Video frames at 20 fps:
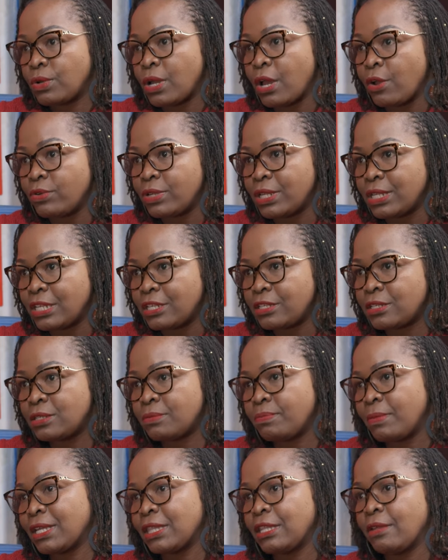How did
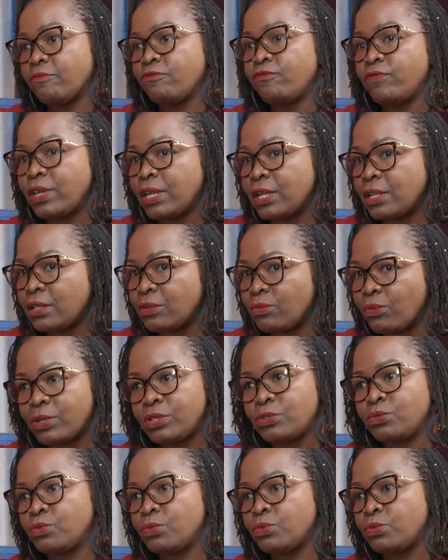it make them feel?
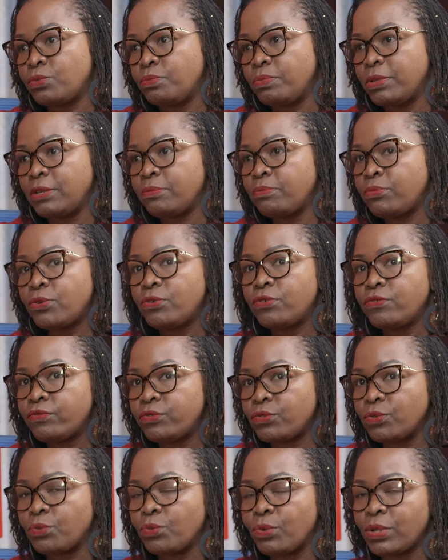What could be
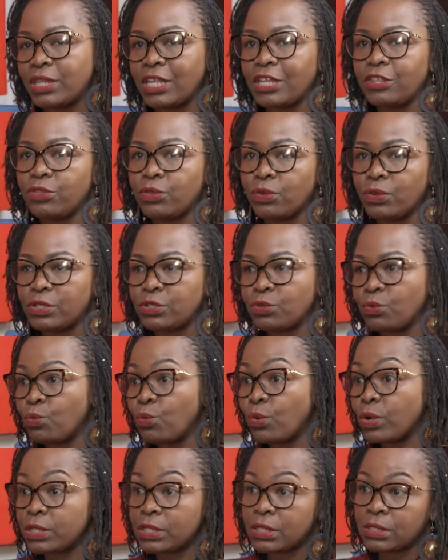improved, or what they thought, or
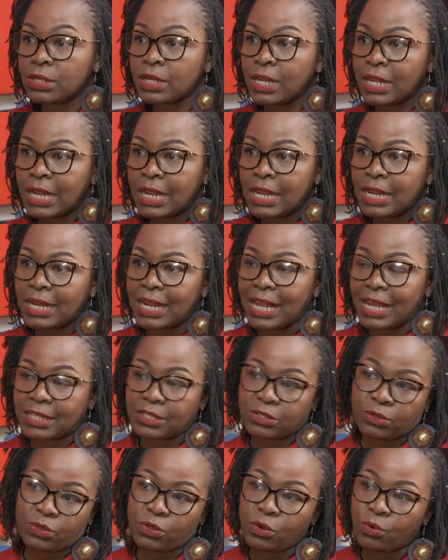what
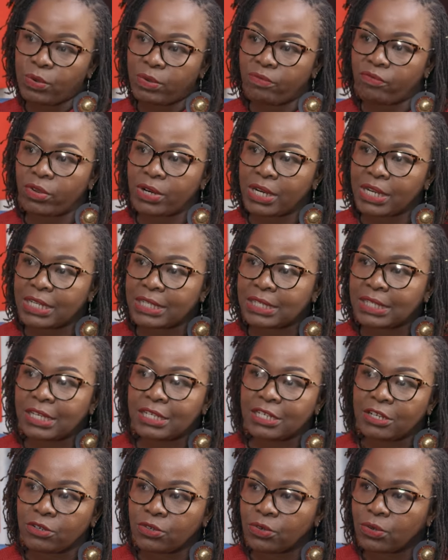next? Although we've already
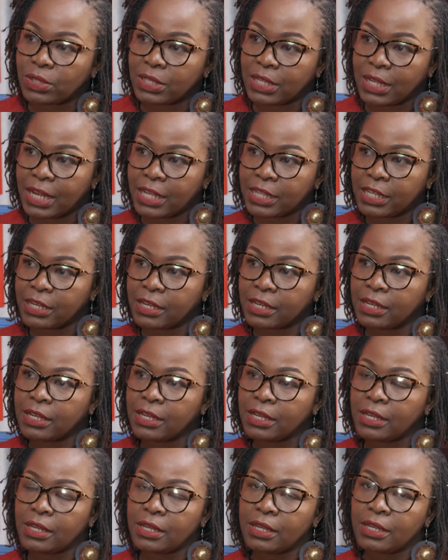set out all the other
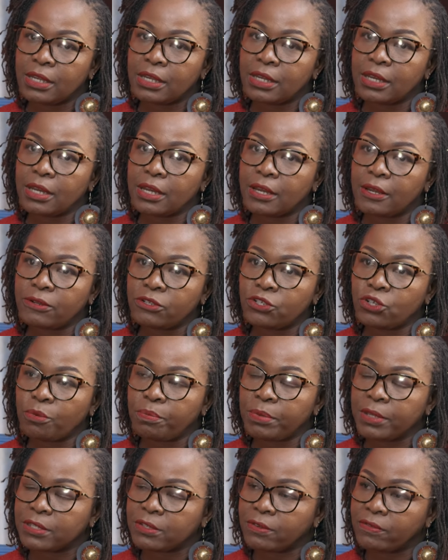uh,
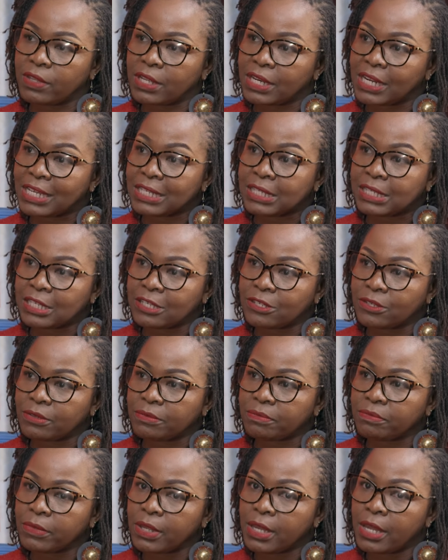topics of the next
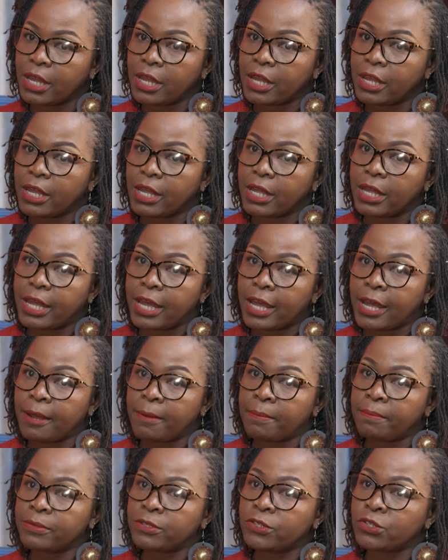season.
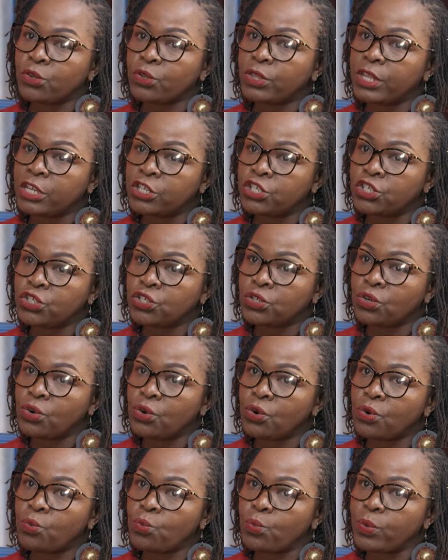Um, so the
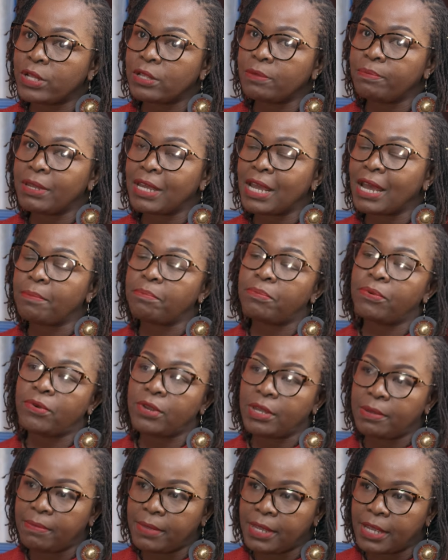show will be a
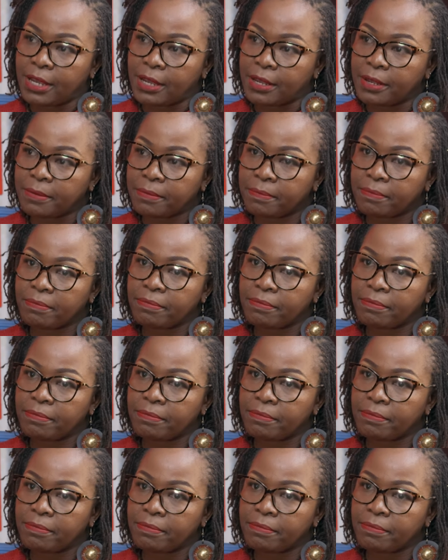premiere.